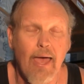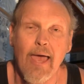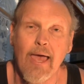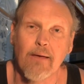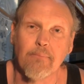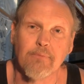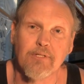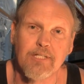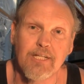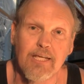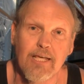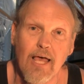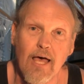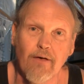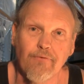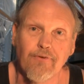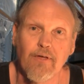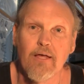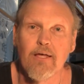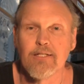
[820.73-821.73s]

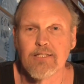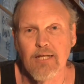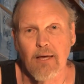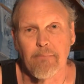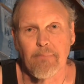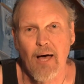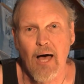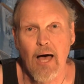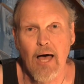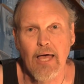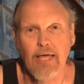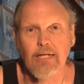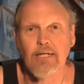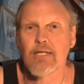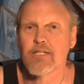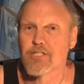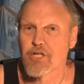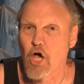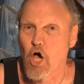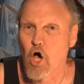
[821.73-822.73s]
MDF to
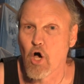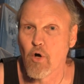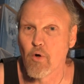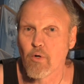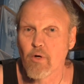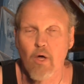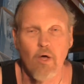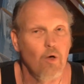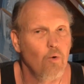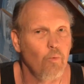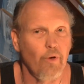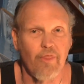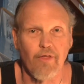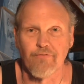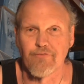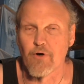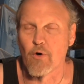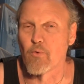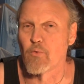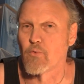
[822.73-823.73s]
pine to oak with a
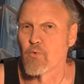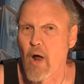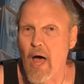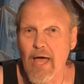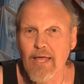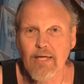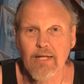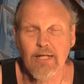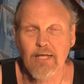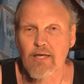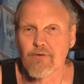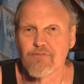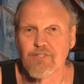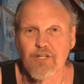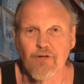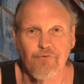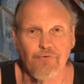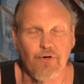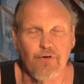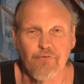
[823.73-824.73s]
variety of
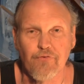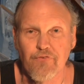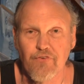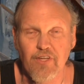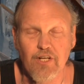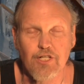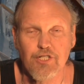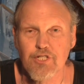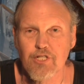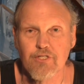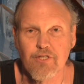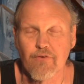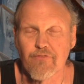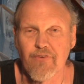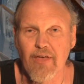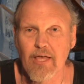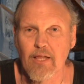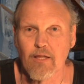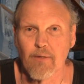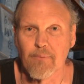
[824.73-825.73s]
different finishes
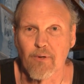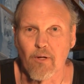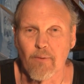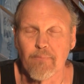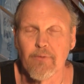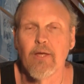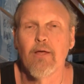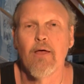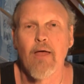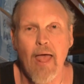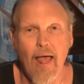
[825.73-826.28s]
available.